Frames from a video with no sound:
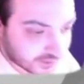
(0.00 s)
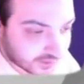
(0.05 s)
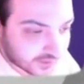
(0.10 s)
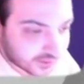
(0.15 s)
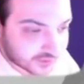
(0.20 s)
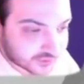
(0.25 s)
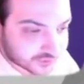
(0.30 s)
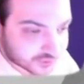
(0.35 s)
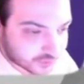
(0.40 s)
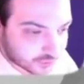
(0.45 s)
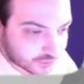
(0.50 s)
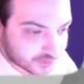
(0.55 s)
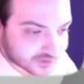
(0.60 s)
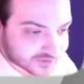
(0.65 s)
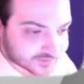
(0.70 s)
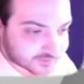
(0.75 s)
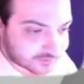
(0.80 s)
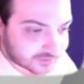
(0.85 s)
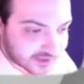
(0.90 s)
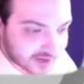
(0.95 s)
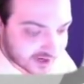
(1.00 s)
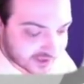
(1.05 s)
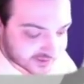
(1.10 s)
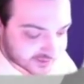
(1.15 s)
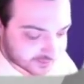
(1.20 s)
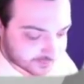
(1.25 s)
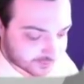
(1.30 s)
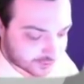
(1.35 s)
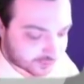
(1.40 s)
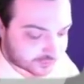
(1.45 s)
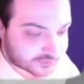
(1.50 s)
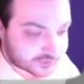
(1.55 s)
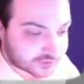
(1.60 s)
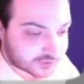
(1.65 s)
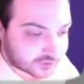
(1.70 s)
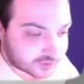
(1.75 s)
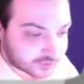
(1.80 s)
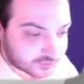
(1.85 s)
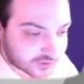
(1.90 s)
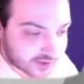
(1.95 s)
So what's black supposed to
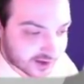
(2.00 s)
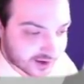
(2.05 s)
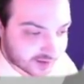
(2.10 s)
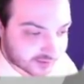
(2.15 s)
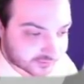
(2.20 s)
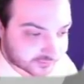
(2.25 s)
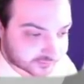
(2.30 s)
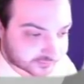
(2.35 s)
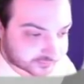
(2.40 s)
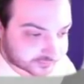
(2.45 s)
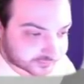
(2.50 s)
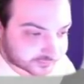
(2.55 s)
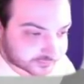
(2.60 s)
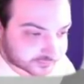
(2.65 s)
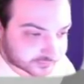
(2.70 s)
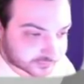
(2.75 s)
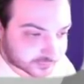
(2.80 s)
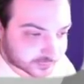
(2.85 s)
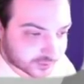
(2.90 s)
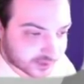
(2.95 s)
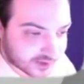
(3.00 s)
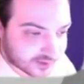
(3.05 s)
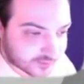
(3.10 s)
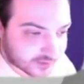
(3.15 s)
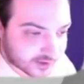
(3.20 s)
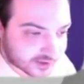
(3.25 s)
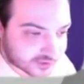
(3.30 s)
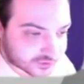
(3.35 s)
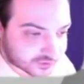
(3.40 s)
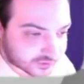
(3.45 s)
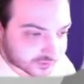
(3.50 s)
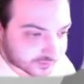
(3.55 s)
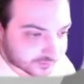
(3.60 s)
do now? Great question.